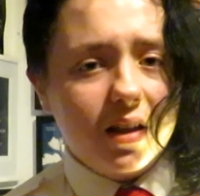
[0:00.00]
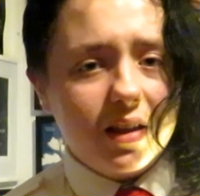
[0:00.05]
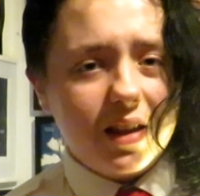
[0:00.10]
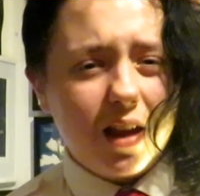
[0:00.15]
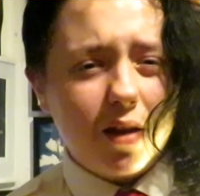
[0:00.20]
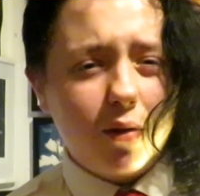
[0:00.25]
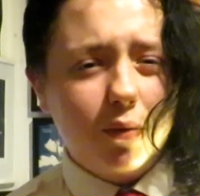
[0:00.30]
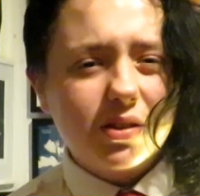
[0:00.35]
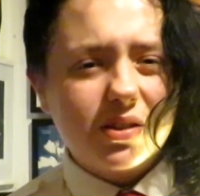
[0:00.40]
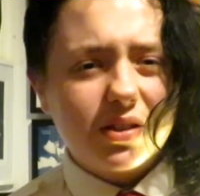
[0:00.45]

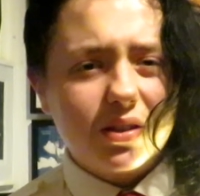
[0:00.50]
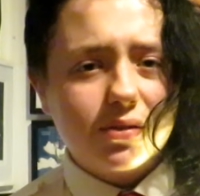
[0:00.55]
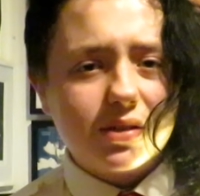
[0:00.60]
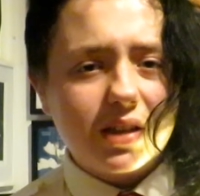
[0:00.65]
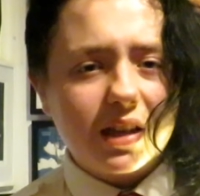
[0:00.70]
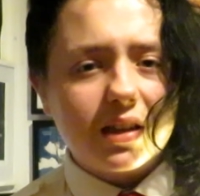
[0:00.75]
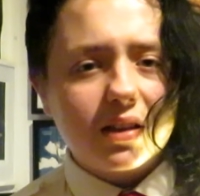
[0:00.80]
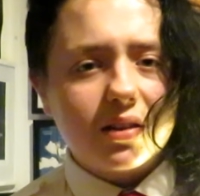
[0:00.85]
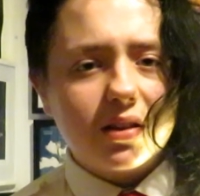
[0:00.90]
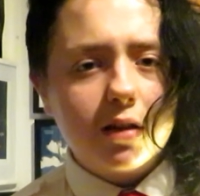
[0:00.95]
Yeah, obviously
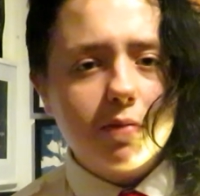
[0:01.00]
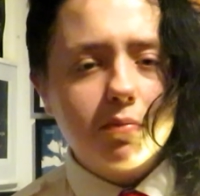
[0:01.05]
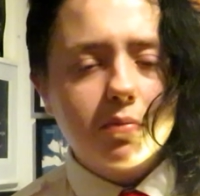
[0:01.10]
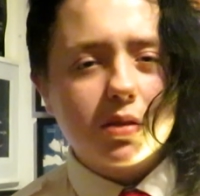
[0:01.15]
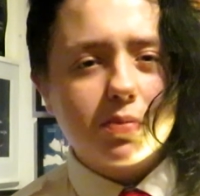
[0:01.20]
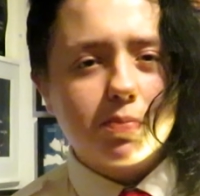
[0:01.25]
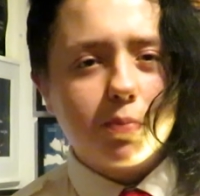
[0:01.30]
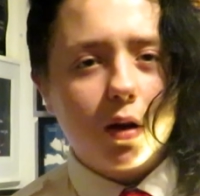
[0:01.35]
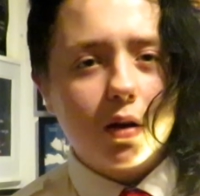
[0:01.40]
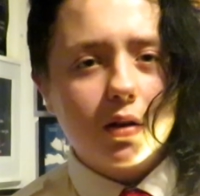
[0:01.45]
there's indie
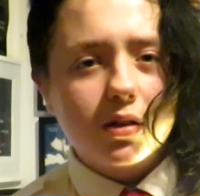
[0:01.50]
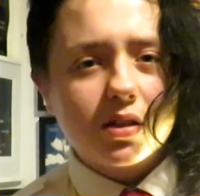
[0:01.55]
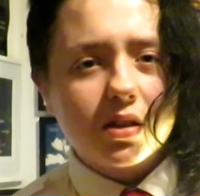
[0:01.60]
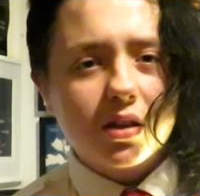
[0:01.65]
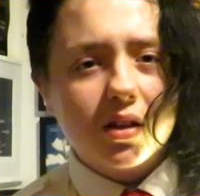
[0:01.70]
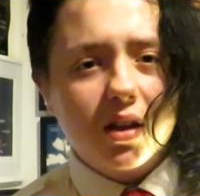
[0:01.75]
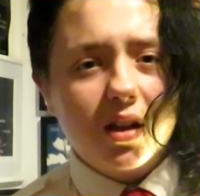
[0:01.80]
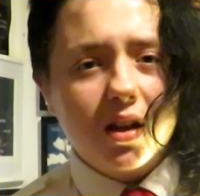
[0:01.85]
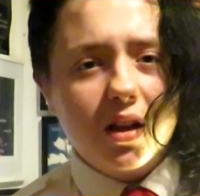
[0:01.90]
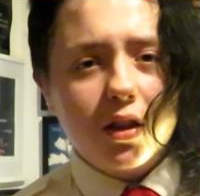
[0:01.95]
themes,
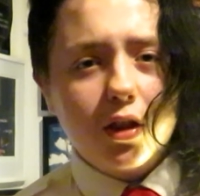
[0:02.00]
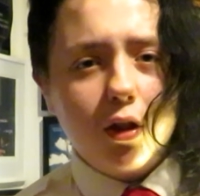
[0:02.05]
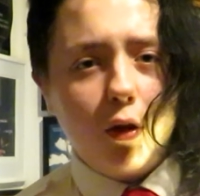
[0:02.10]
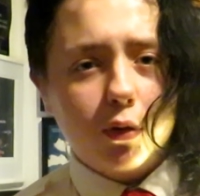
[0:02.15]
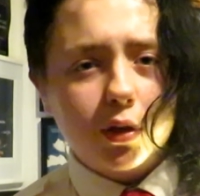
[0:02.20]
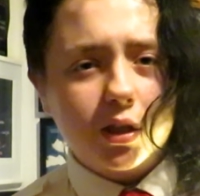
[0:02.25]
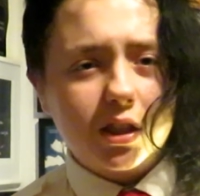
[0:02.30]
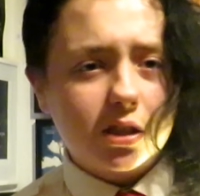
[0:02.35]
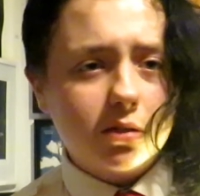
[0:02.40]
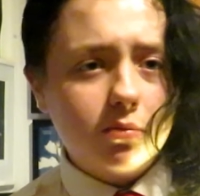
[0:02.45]
but
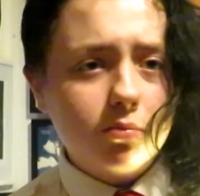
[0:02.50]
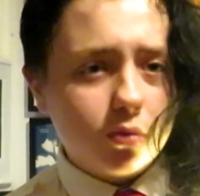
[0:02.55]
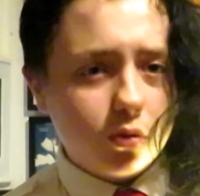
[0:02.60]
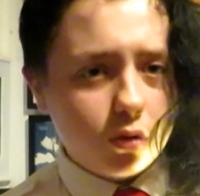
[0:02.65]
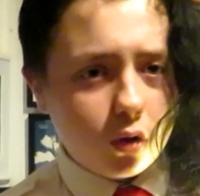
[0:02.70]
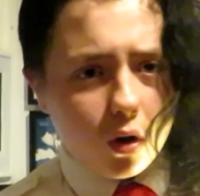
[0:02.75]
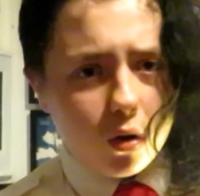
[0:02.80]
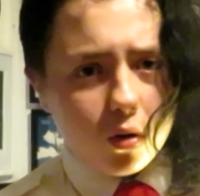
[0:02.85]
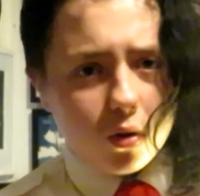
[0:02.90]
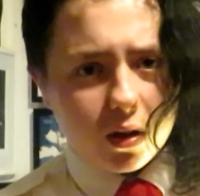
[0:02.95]
there was some
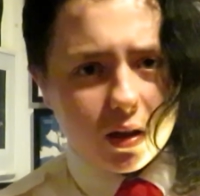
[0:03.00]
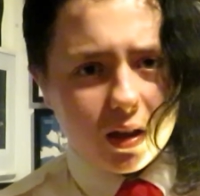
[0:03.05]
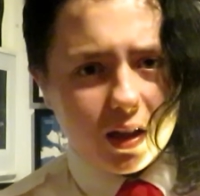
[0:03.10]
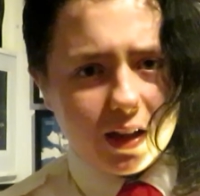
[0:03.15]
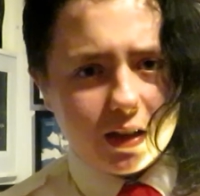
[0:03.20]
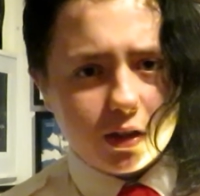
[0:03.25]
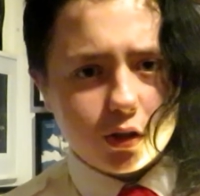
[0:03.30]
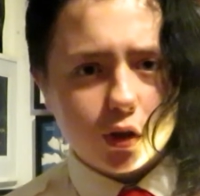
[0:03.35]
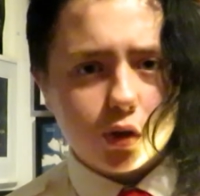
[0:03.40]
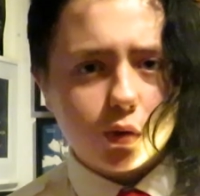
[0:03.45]
rock
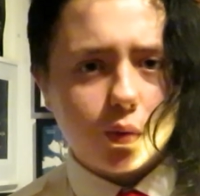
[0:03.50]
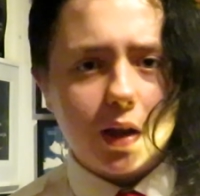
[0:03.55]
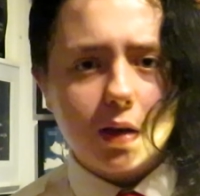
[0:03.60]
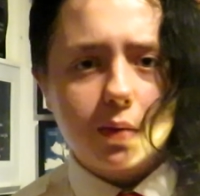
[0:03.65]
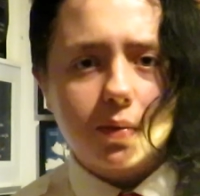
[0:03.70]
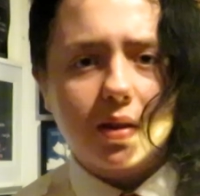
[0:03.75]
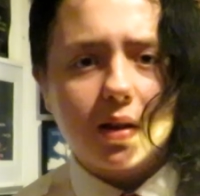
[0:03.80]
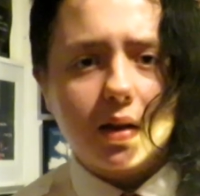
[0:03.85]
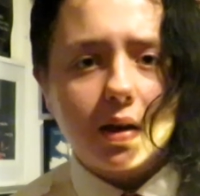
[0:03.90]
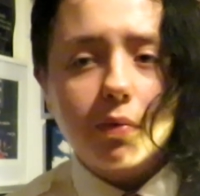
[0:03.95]

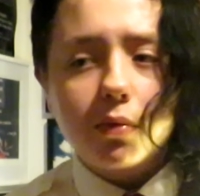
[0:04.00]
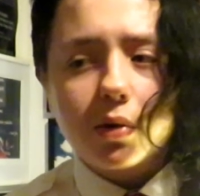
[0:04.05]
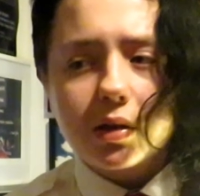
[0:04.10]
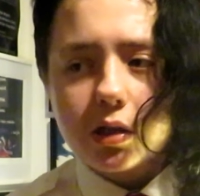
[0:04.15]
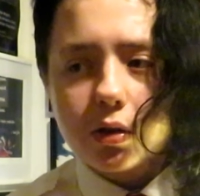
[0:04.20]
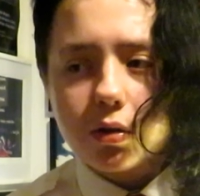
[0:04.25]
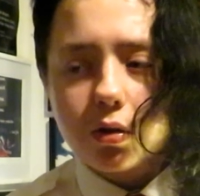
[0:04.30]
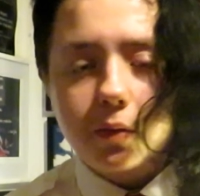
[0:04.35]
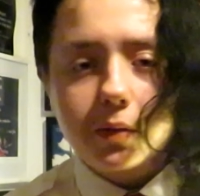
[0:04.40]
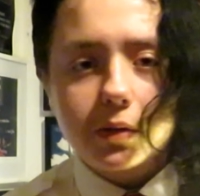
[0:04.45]
intertwined within it,
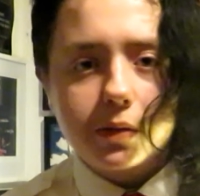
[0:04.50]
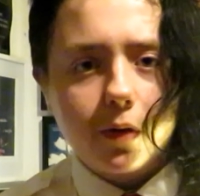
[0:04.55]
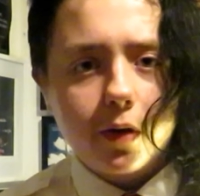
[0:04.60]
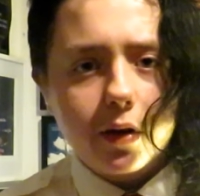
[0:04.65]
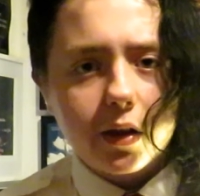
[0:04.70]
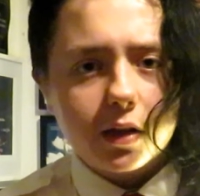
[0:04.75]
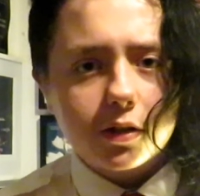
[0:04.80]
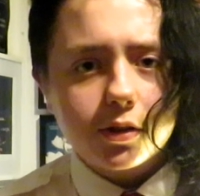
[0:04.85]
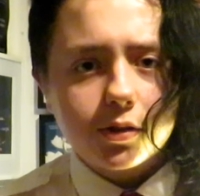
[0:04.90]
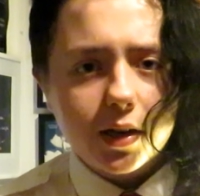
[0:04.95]
which I thought was
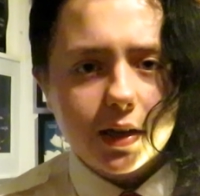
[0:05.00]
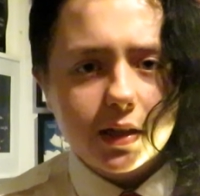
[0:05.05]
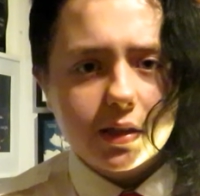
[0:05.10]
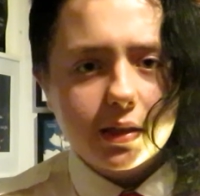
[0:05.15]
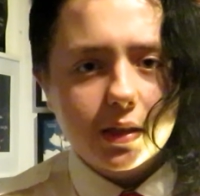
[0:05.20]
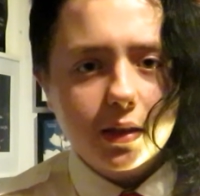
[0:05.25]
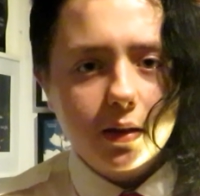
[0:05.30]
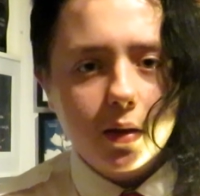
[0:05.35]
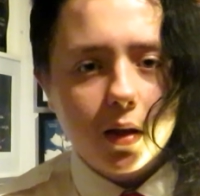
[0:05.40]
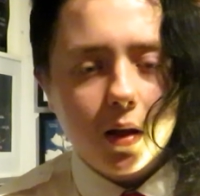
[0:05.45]
very
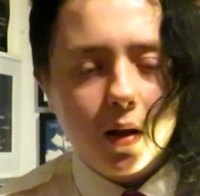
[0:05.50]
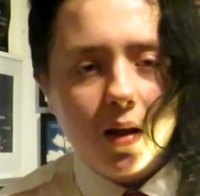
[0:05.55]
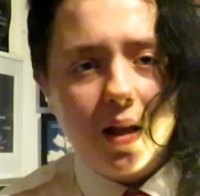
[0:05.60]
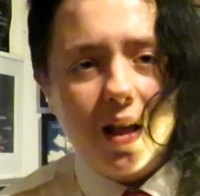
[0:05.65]
interesting.